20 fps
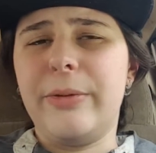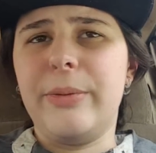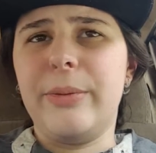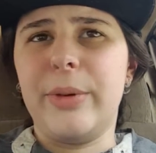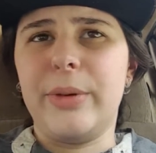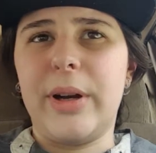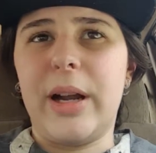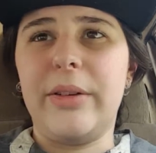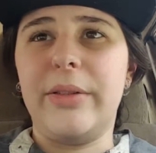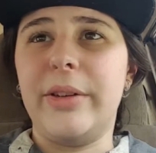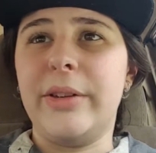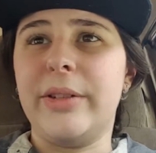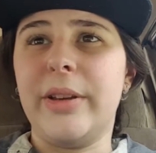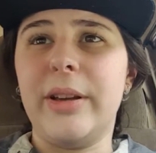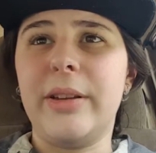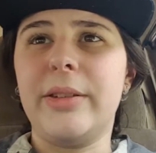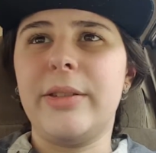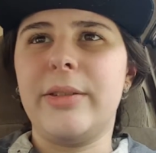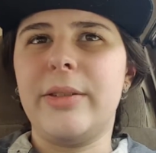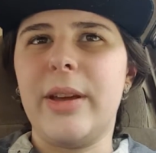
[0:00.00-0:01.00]
when having
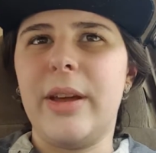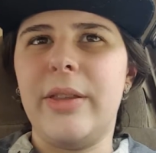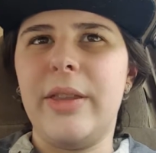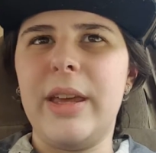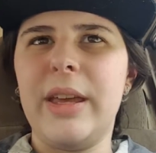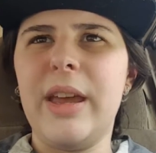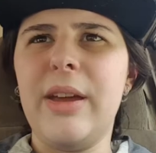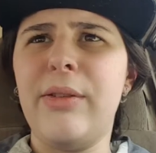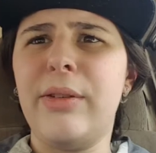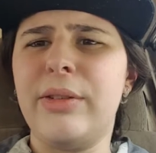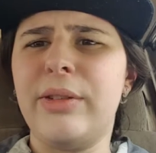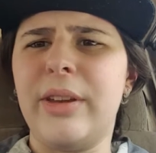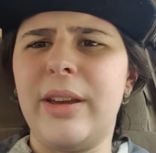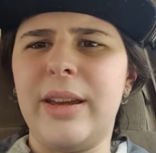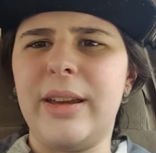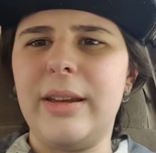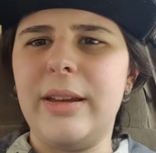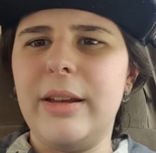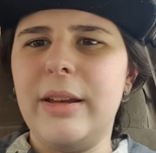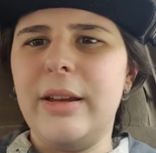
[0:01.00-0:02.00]
sex. And they gave us, like,